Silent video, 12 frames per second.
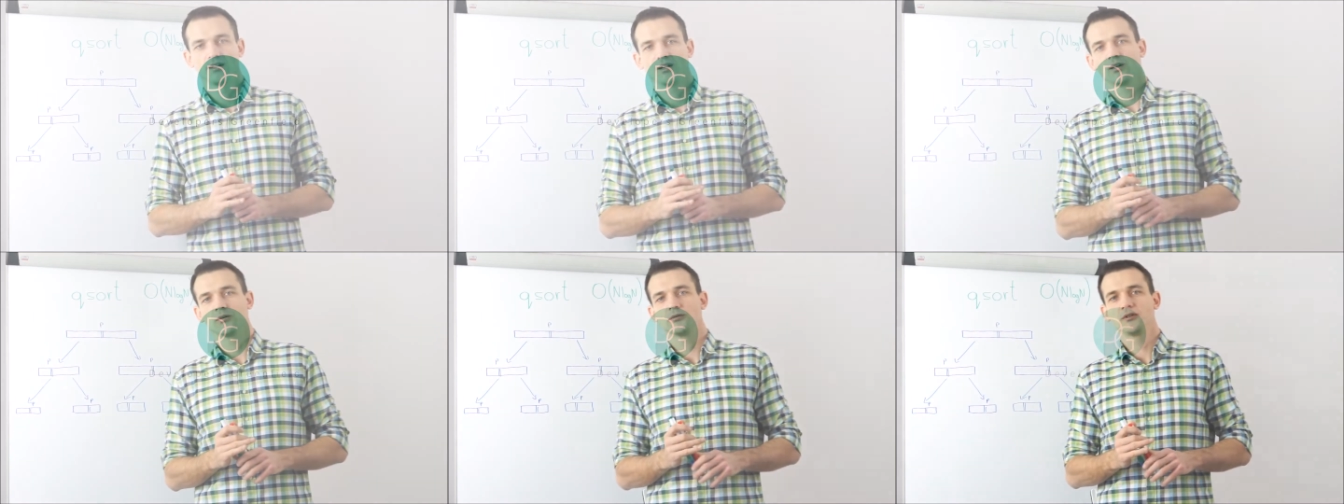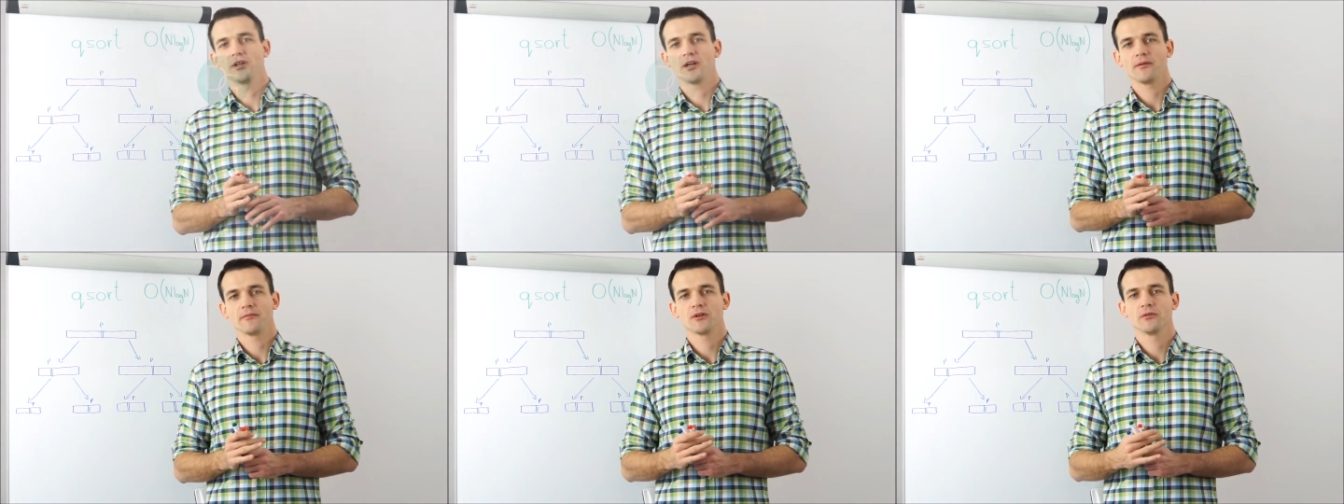Hello, today
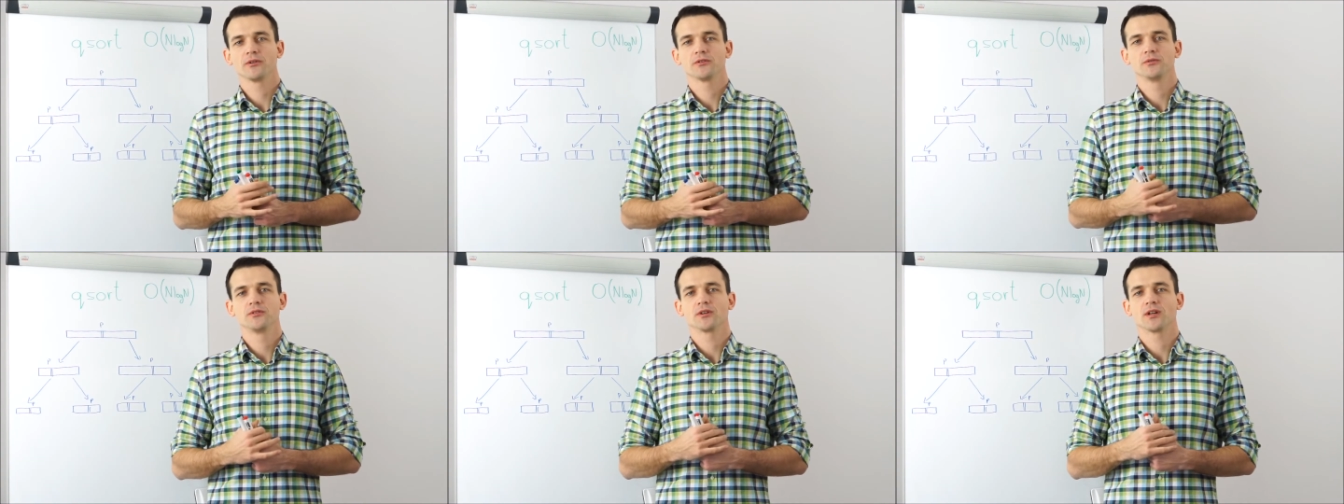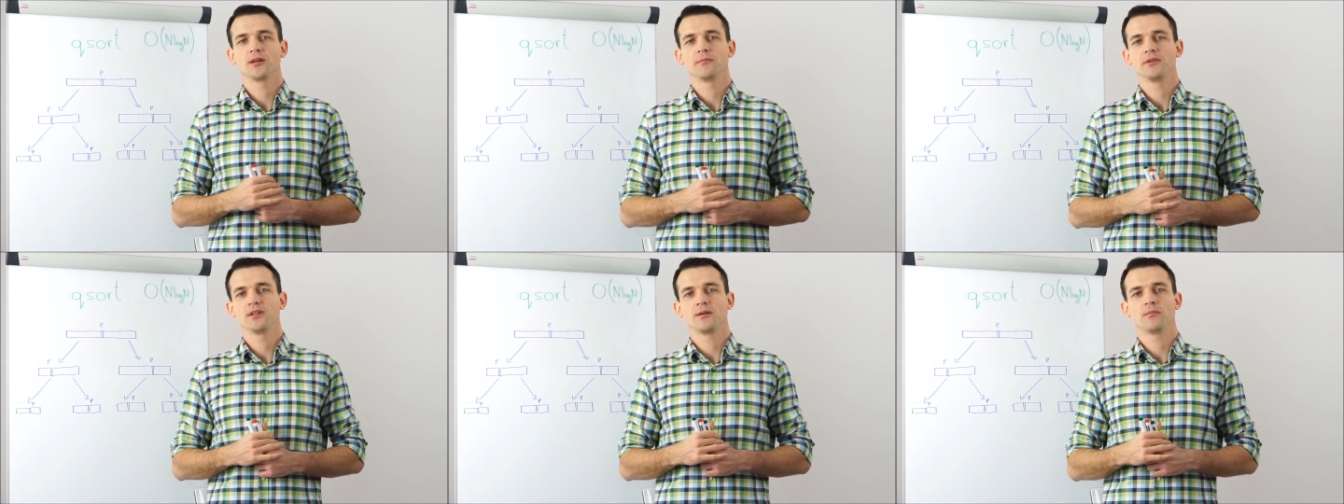I'm going to talk a
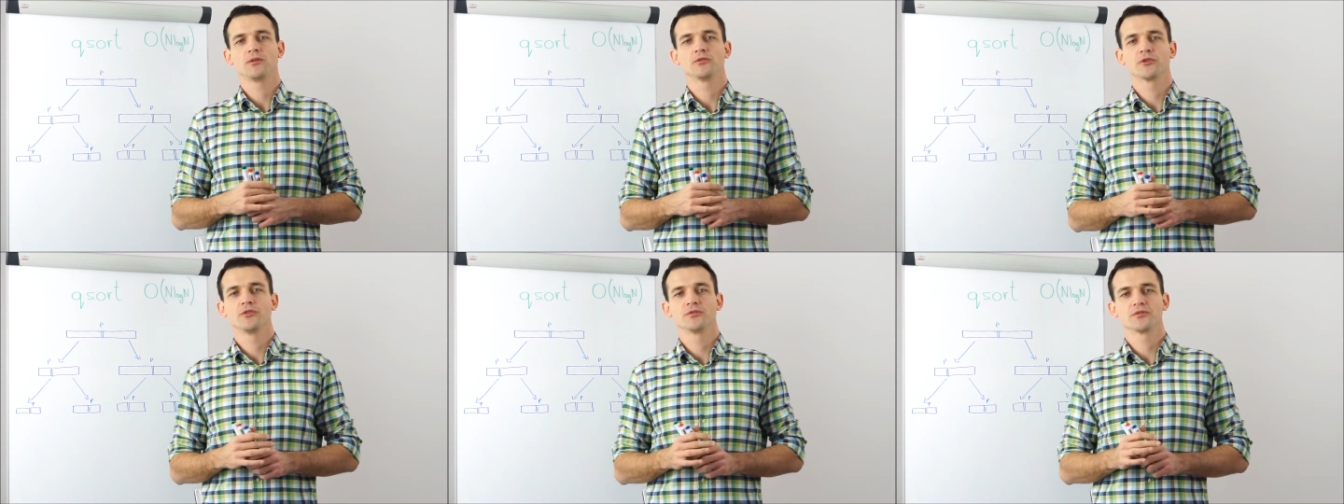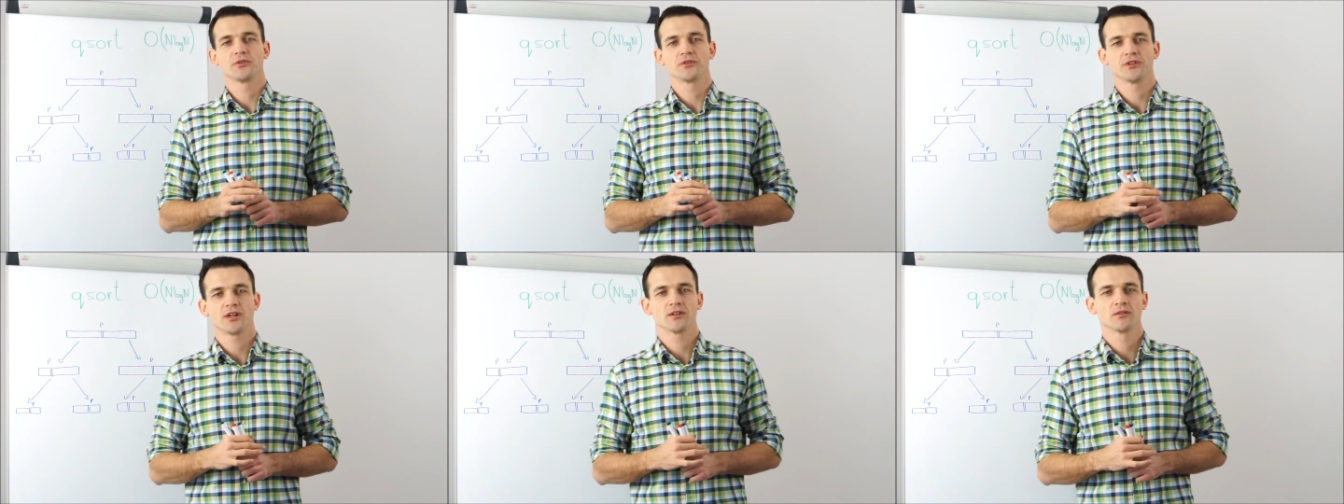bit about
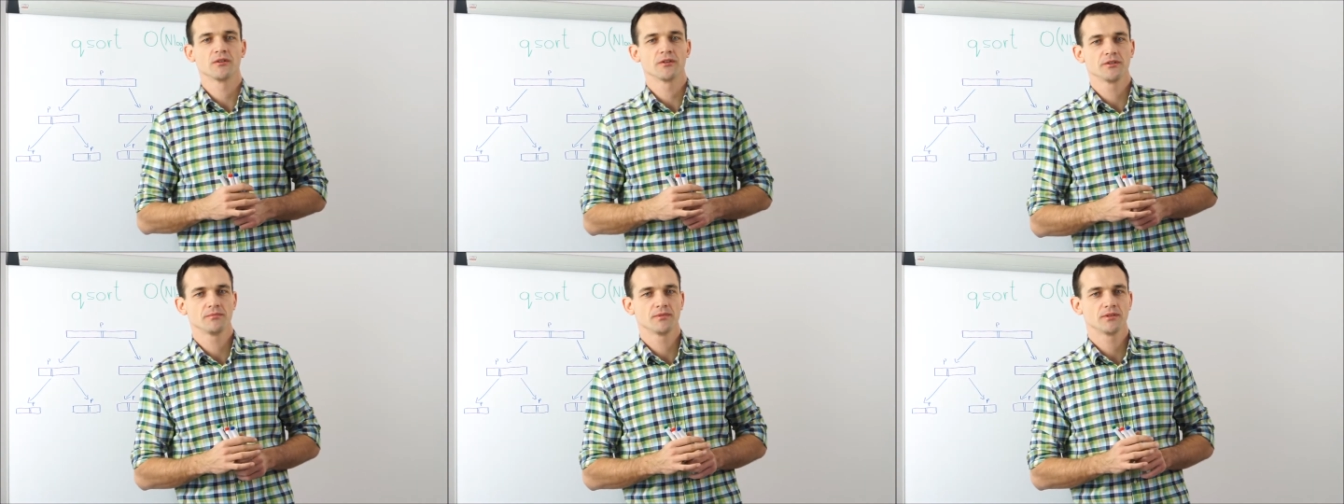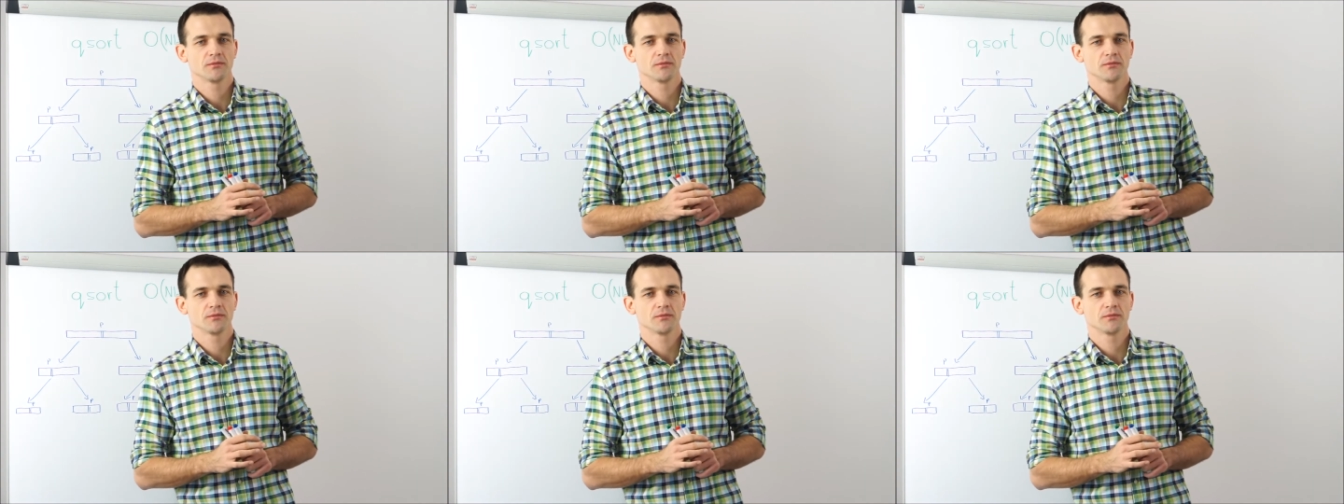QuickSort algorithm,